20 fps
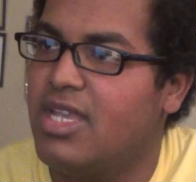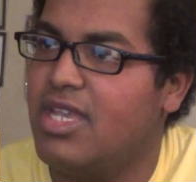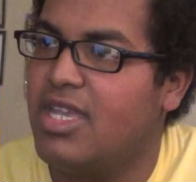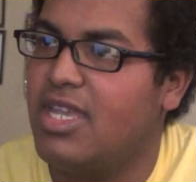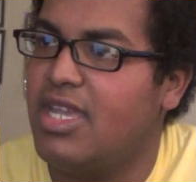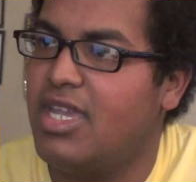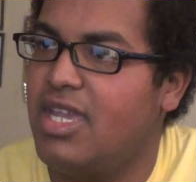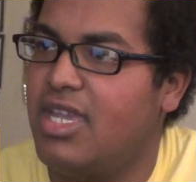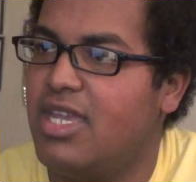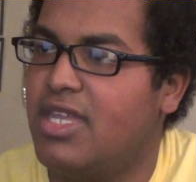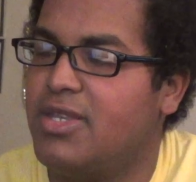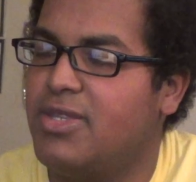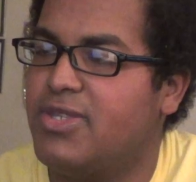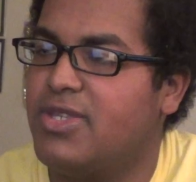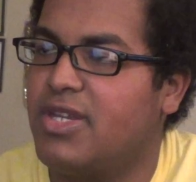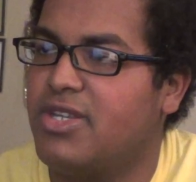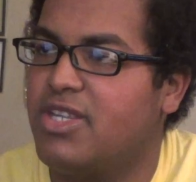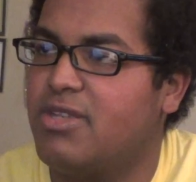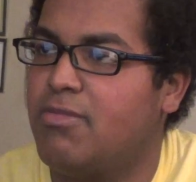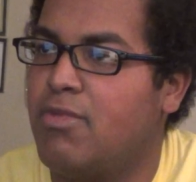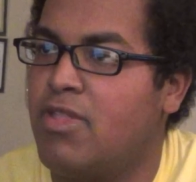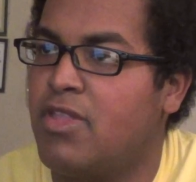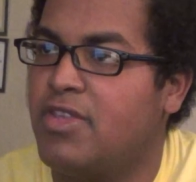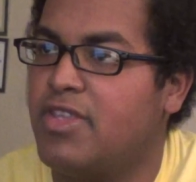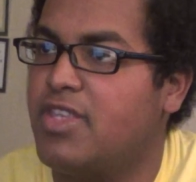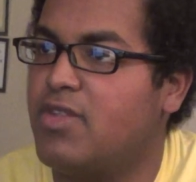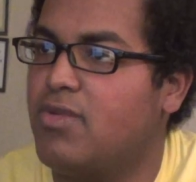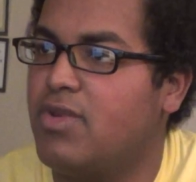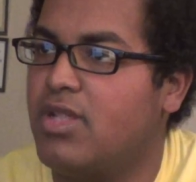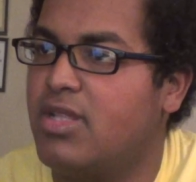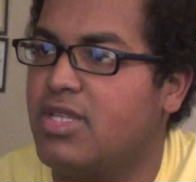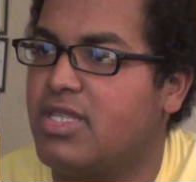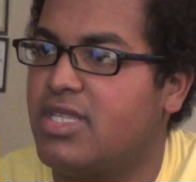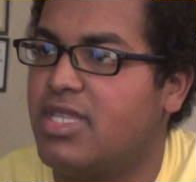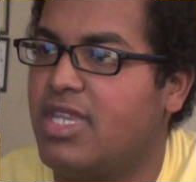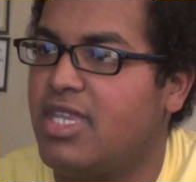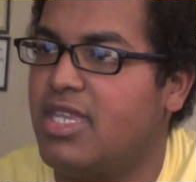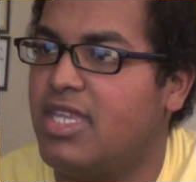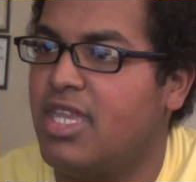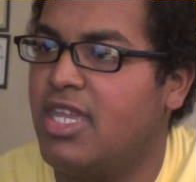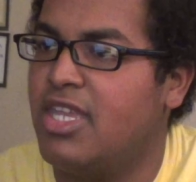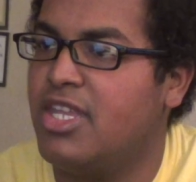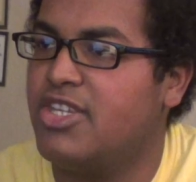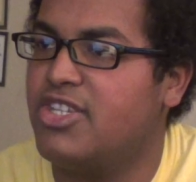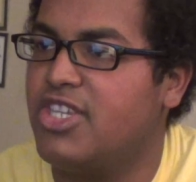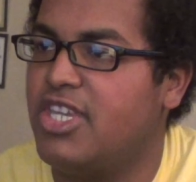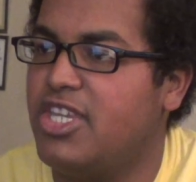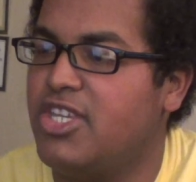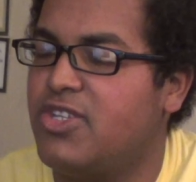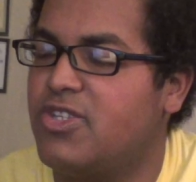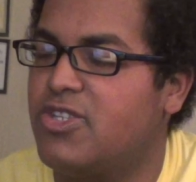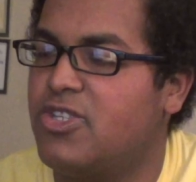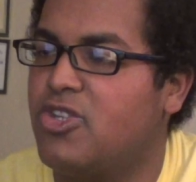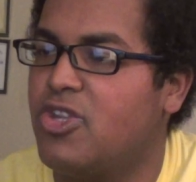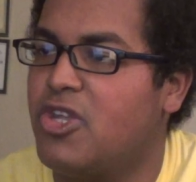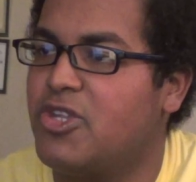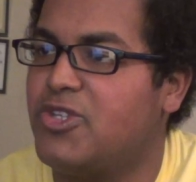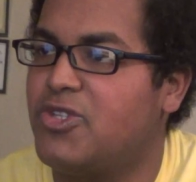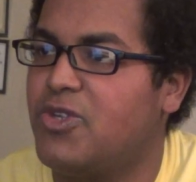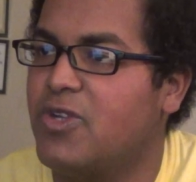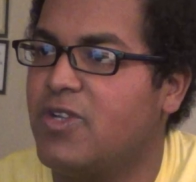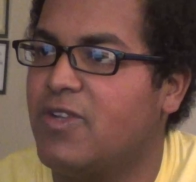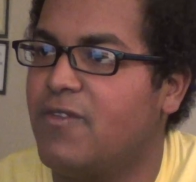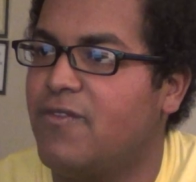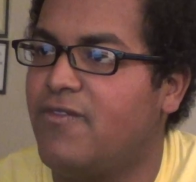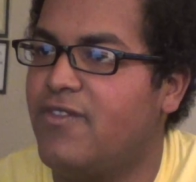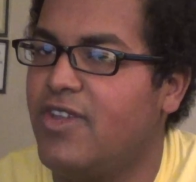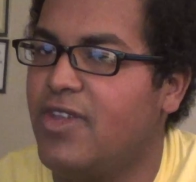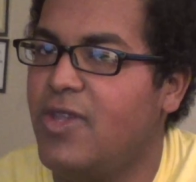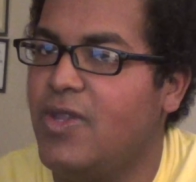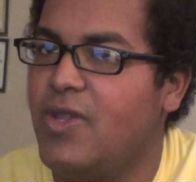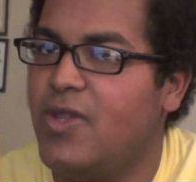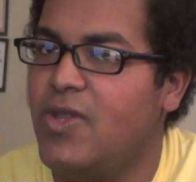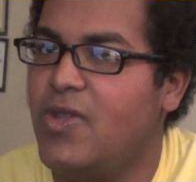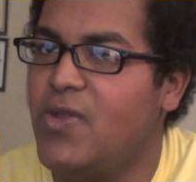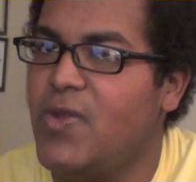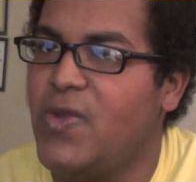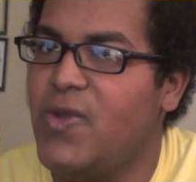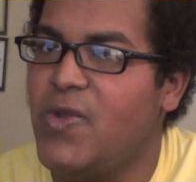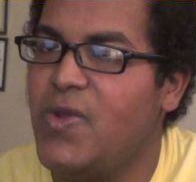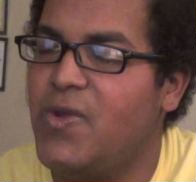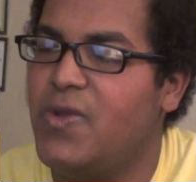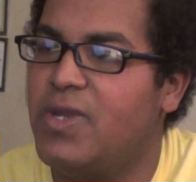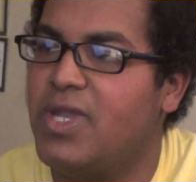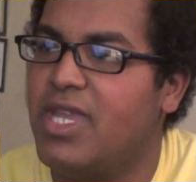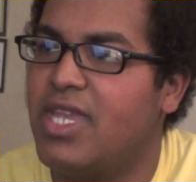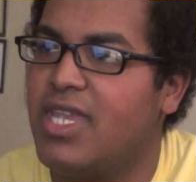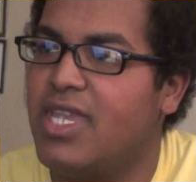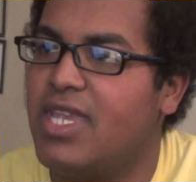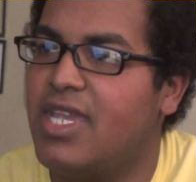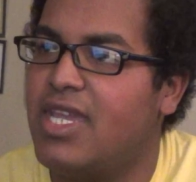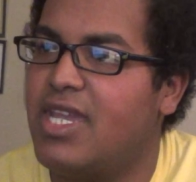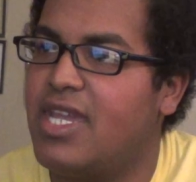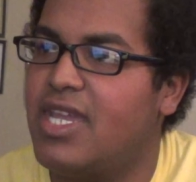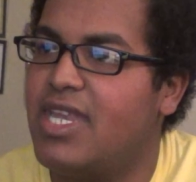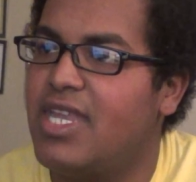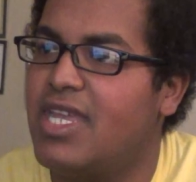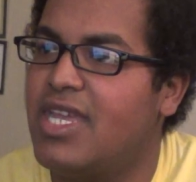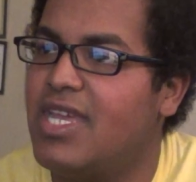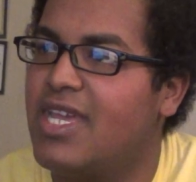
And Sanji's mother says, well, let's see. And she starts chewing the food and